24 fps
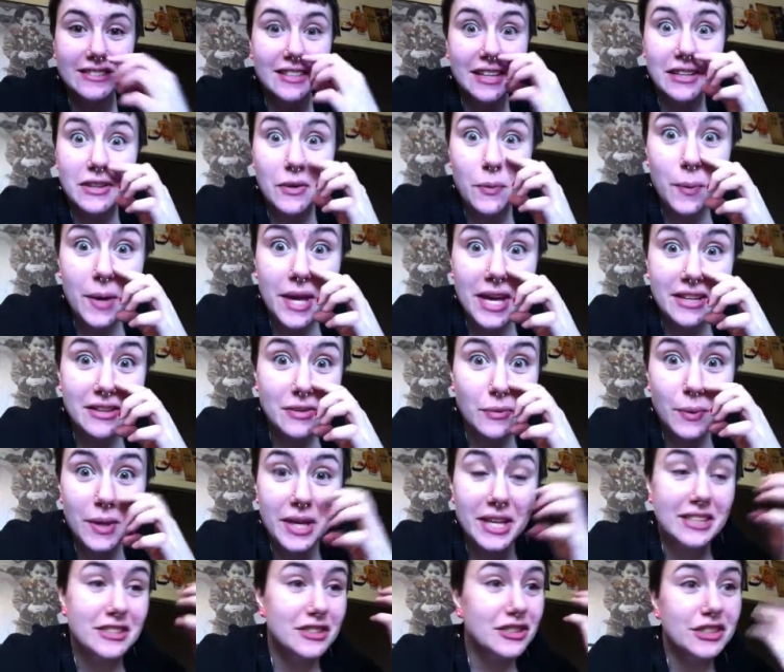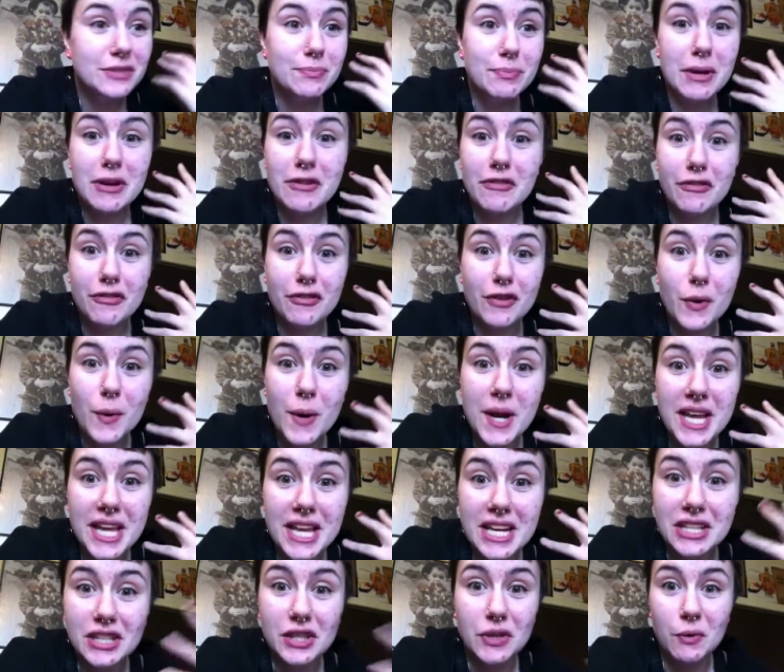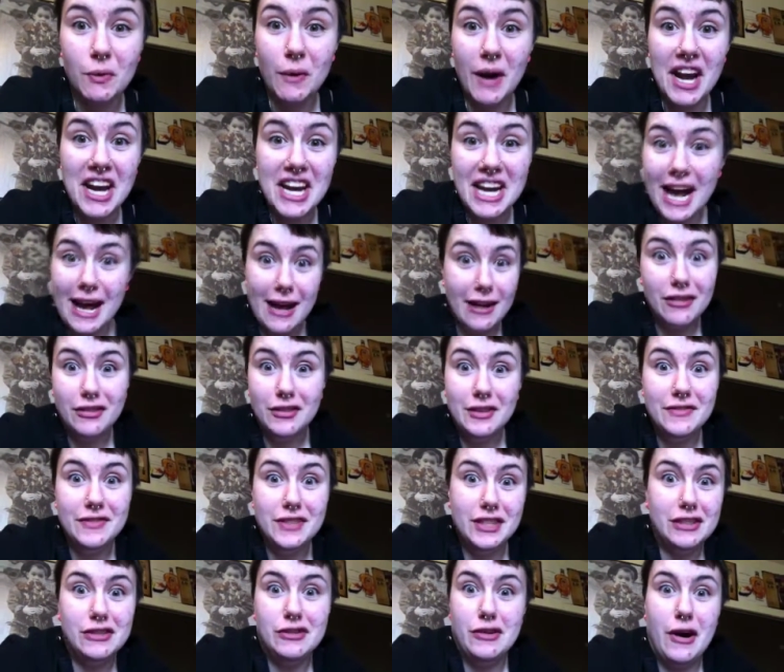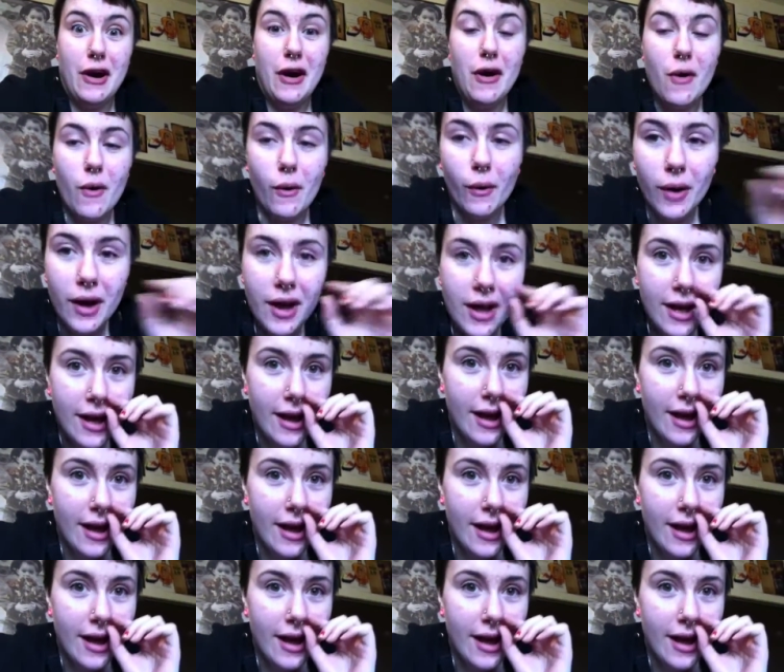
Like the week, the week has just been freaking great. I don't even know.